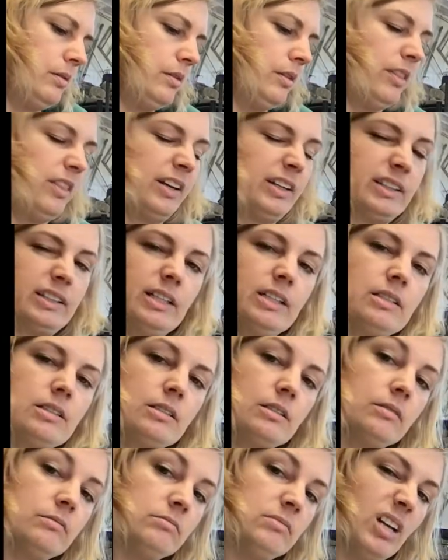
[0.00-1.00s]

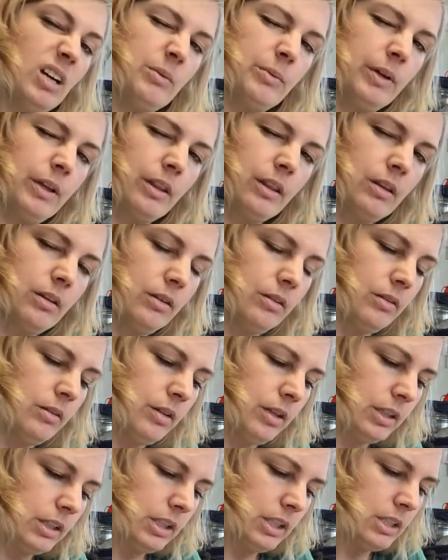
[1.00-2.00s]
Thickness, not width,
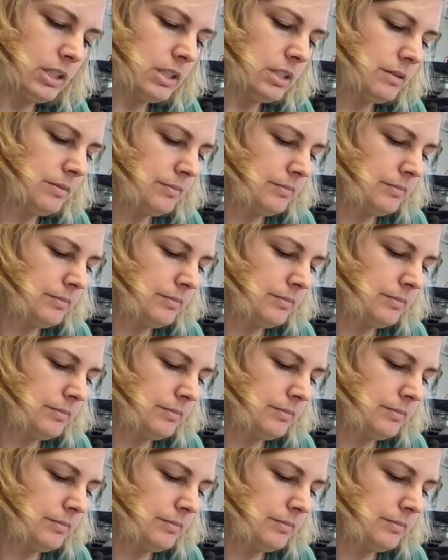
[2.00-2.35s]
thickness.